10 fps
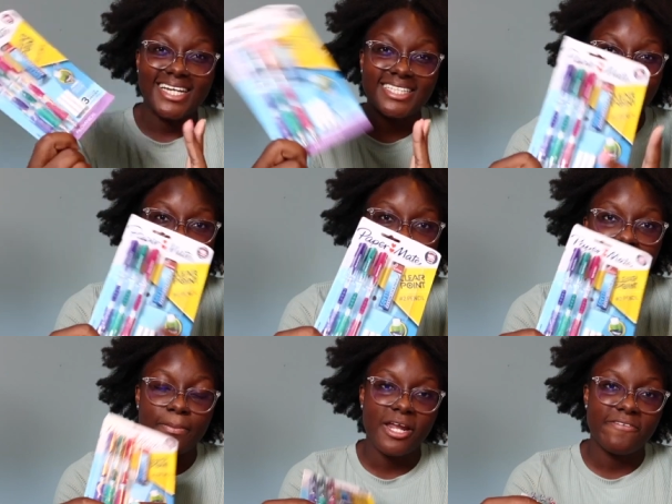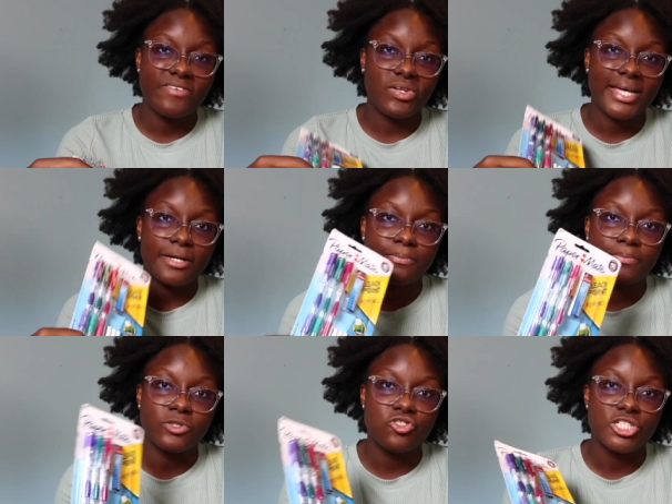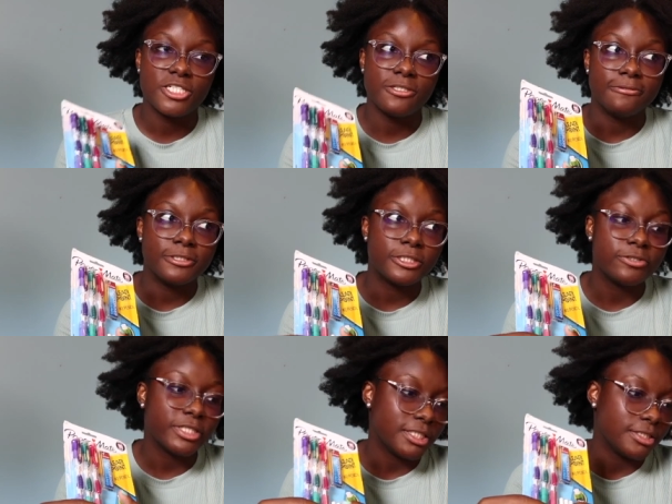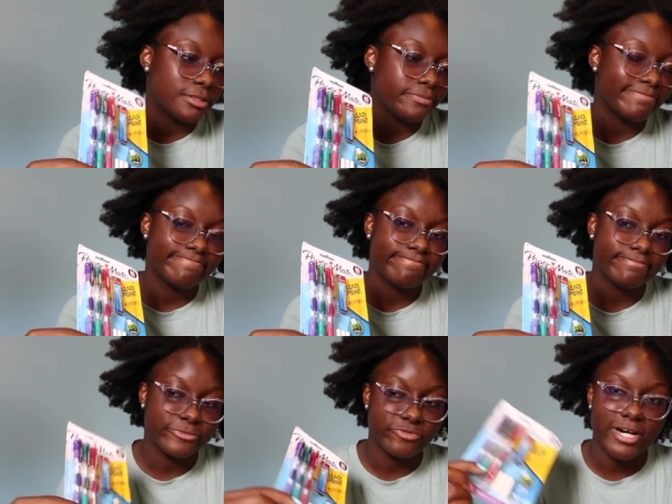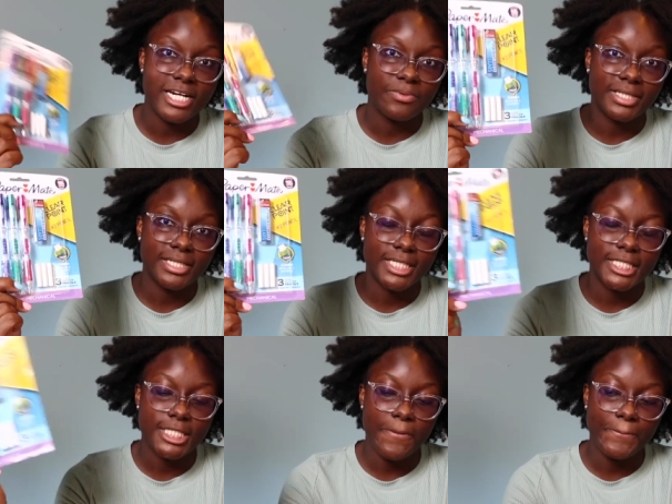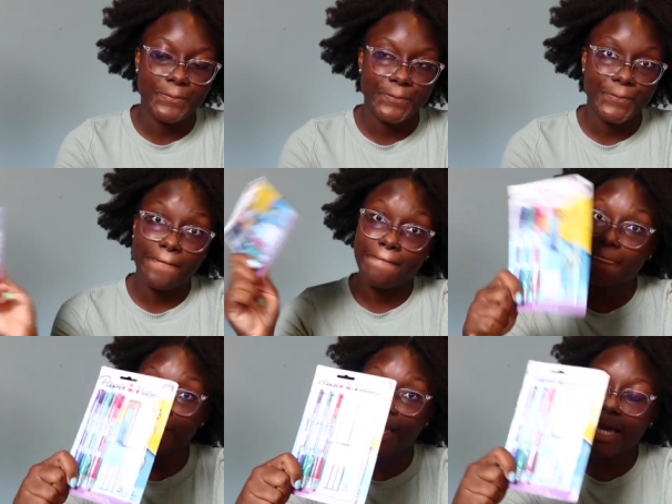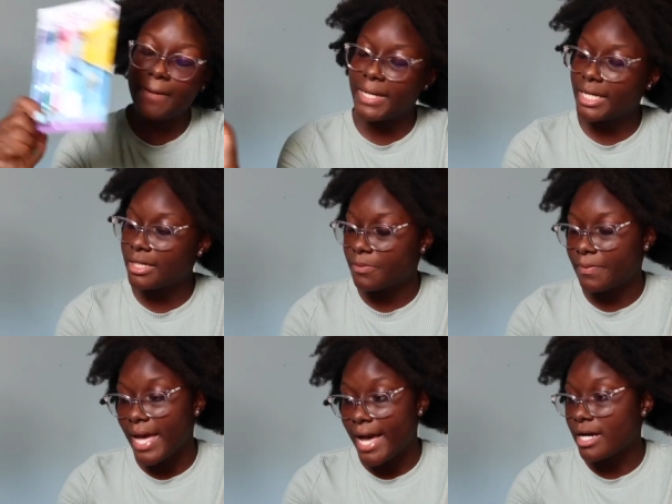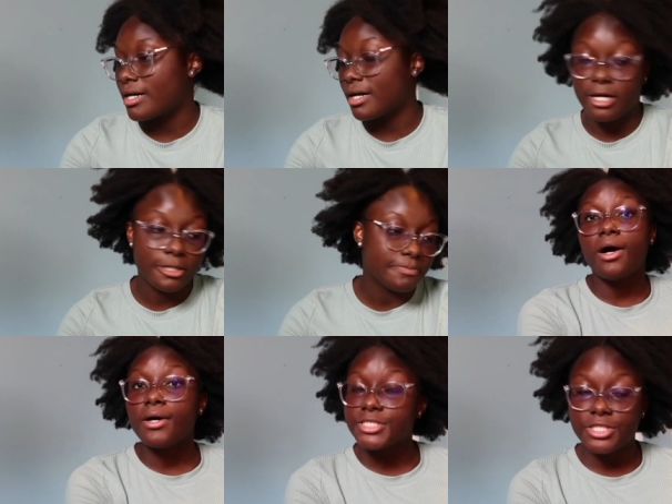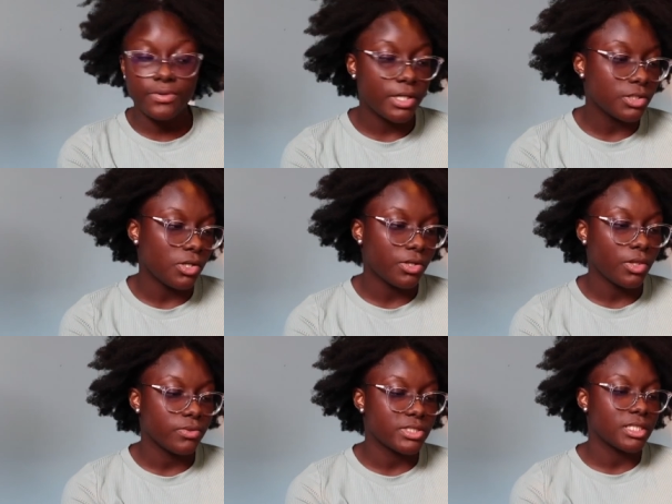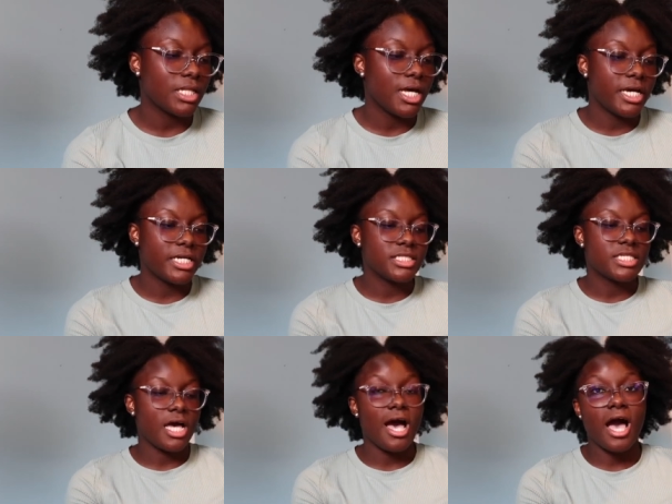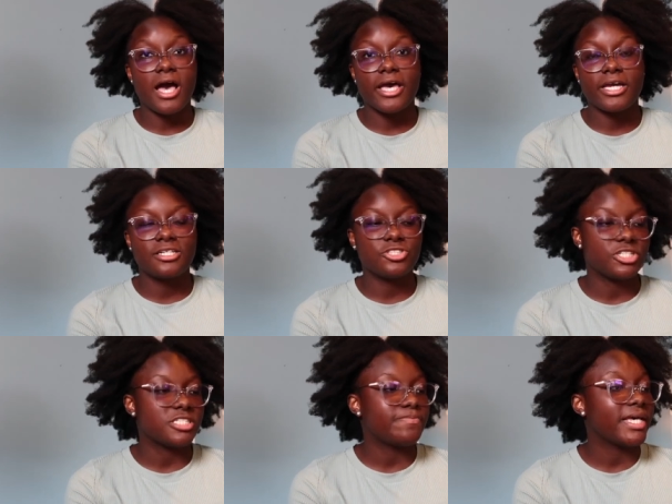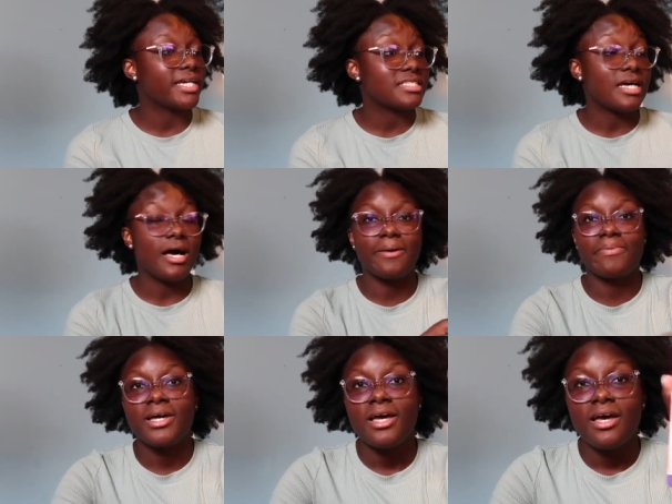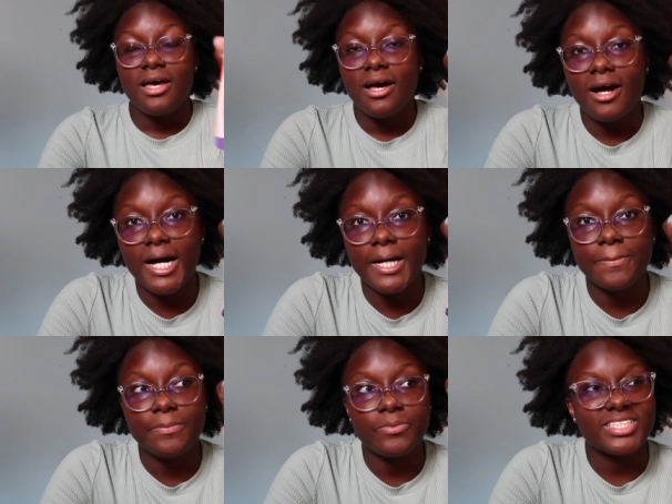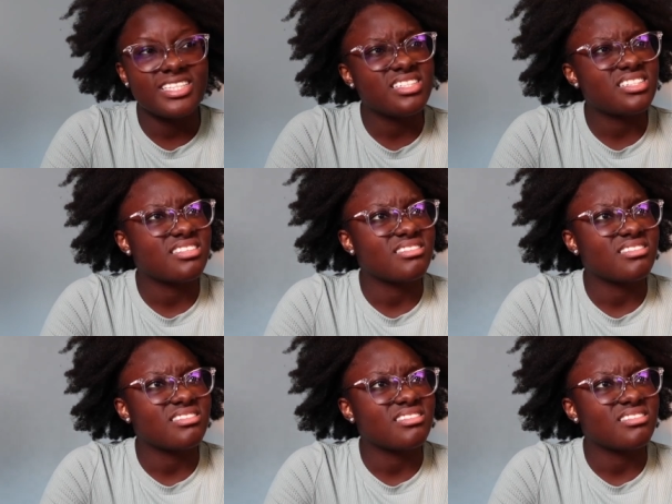and I like them, and I feel like a bougie student writing with these. So how to pick another pack up. Also along those lines, I just picked up what's this?